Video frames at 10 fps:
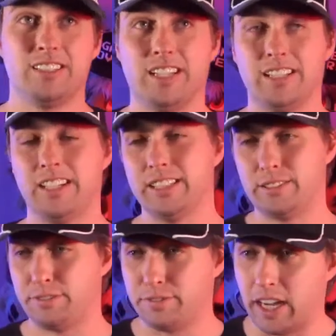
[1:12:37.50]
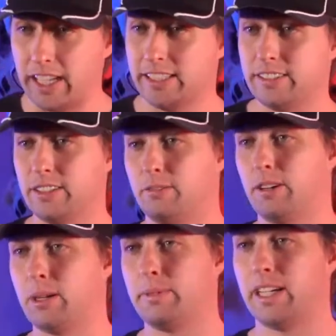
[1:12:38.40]
No, it's fine. Don't
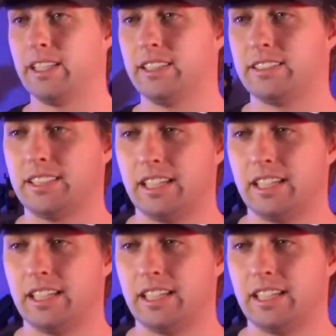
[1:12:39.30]
worry about it.